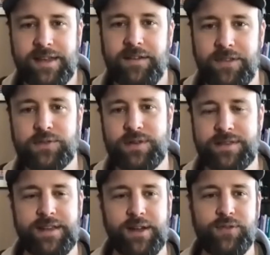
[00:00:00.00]
If this one
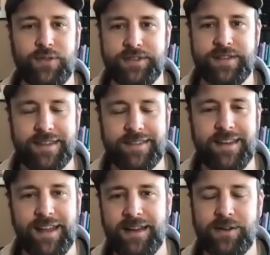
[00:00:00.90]
sells for
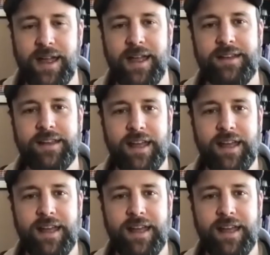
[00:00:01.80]
69 grand,